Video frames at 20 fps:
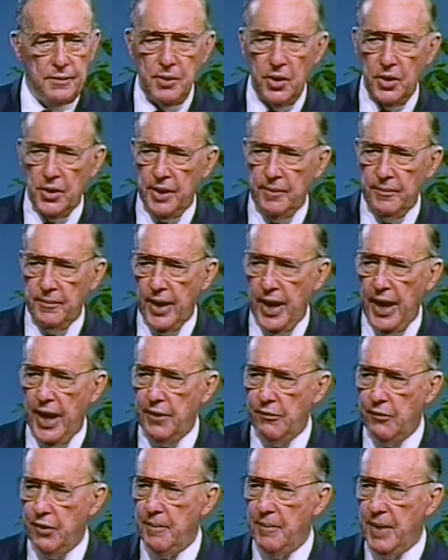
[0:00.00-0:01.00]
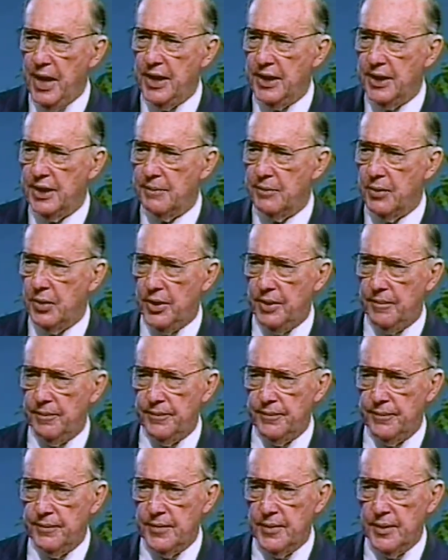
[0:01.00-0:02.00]
upon him and remained upon him.
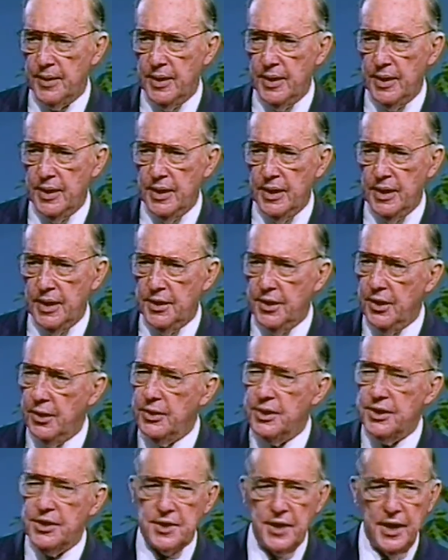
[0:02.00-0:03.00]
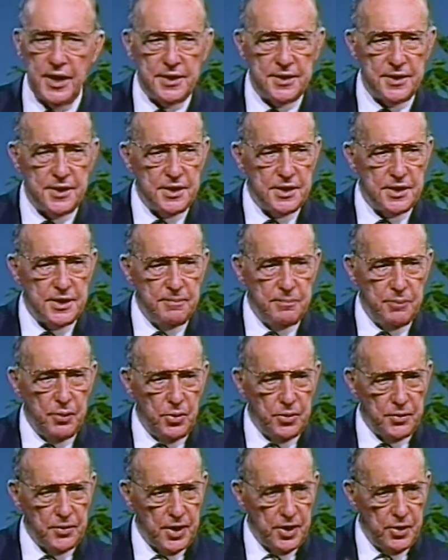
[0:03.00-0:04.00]
Notice that it's
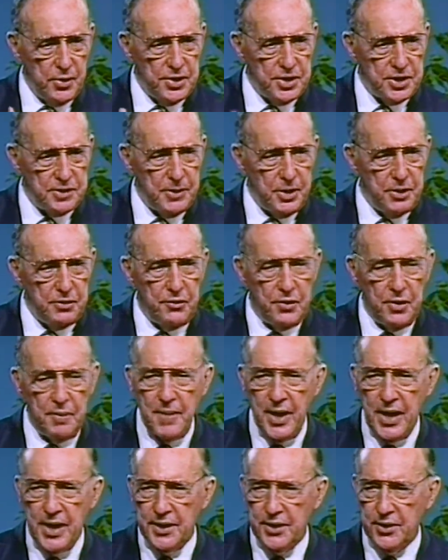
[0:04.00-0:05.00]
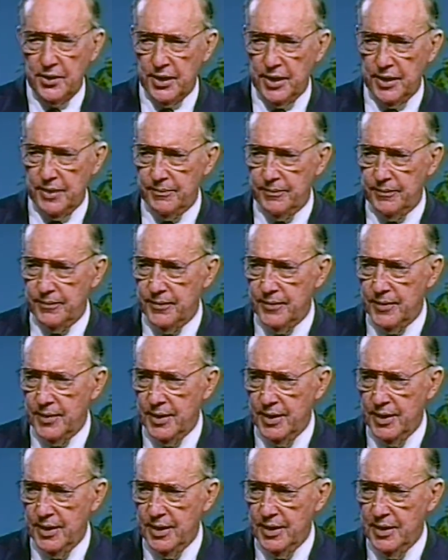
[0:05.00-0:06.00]
important. The Holy Spirit remained on him.
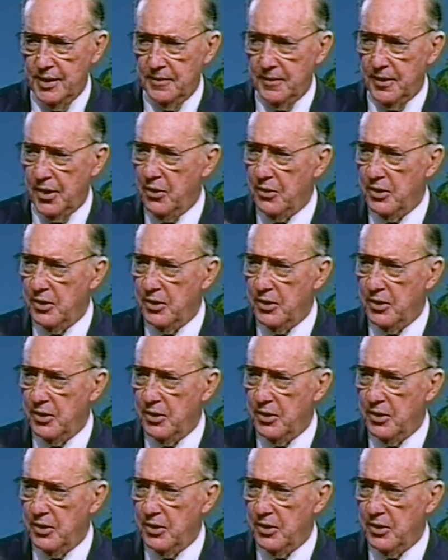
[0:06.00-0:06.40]
The